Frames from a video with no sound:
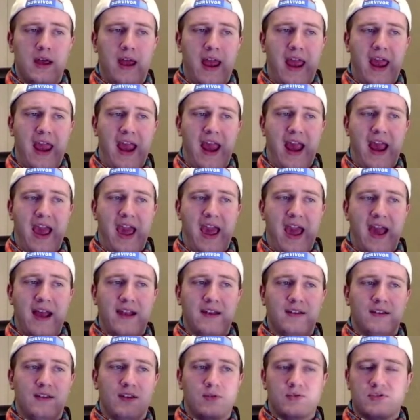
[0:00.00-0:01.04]
And
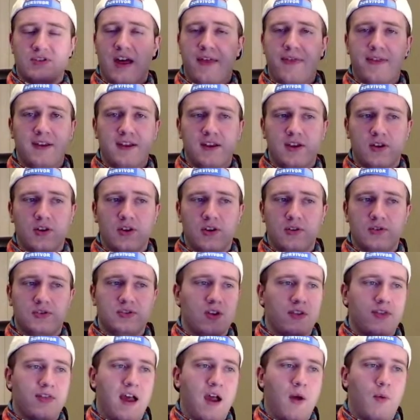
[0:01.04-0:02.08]
there was nothing he could do, so he
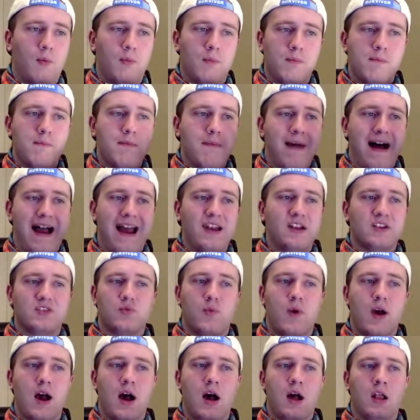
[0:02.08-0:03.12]
thought, might as
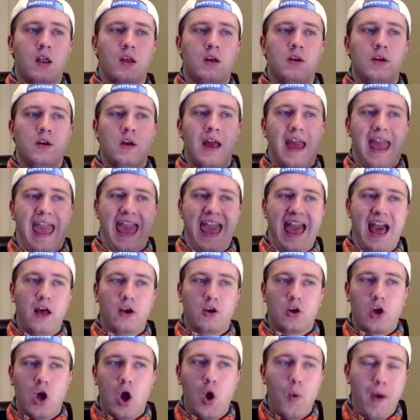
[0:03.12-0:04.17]
well
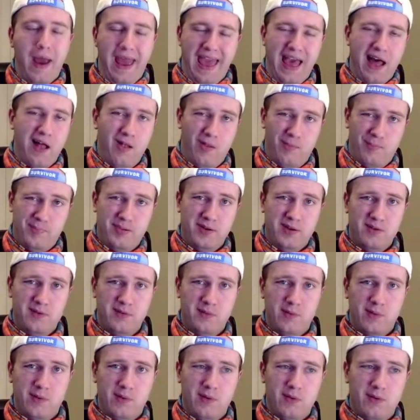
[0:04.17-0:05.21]
go help
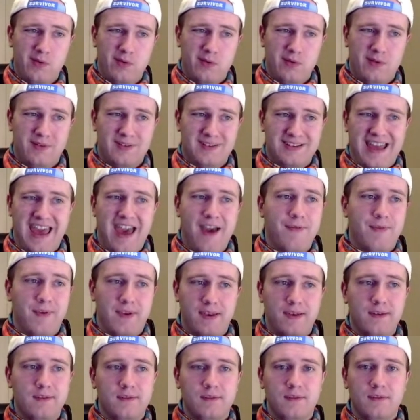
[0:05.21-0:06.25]

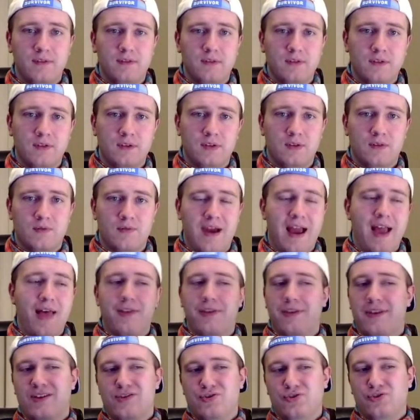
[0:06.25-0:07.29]
Kevin rather
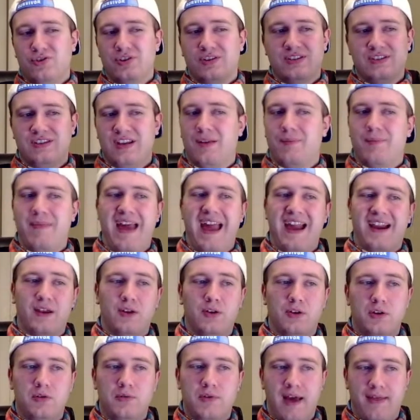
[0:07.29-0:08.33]
than just sit back and
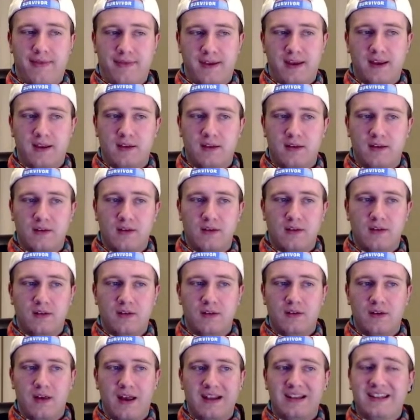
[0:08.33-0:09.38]
do nothing.
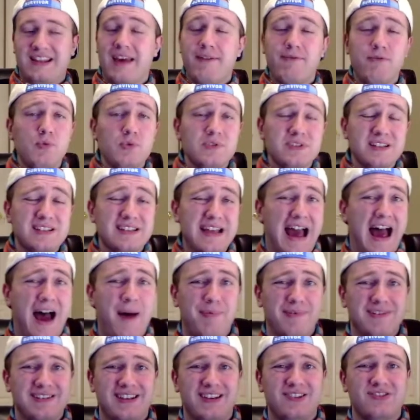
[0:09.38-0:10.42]
And Kevin was his
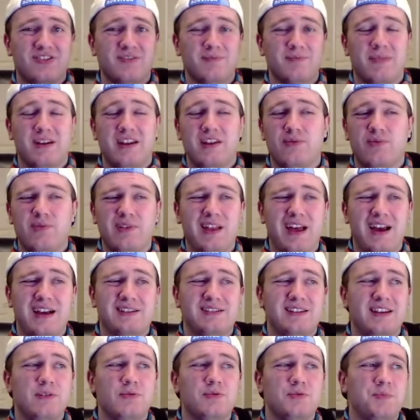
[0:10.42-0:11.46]
opposition, but he realized
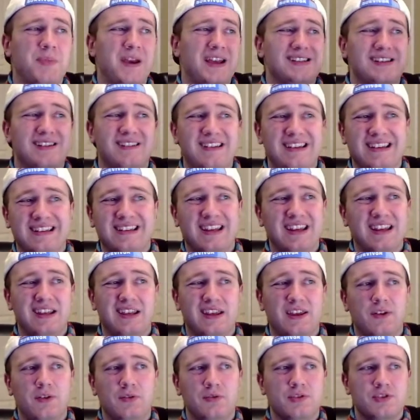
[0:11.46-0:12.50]
he was basically
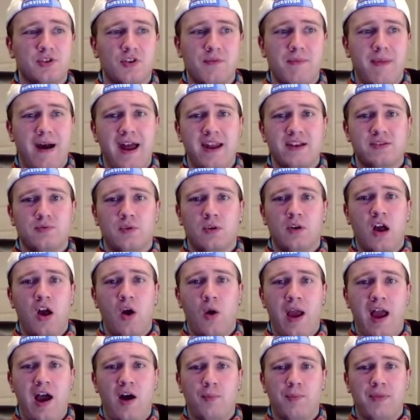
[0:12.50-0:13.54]
DQ'd, so he might as well go
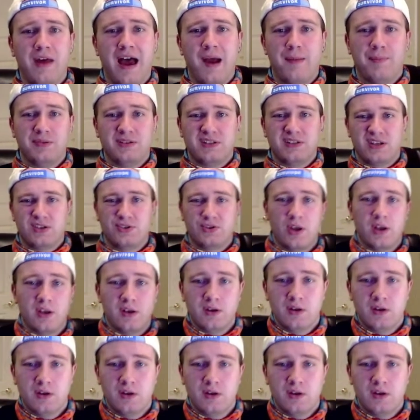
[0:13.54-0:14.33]
help the opposition.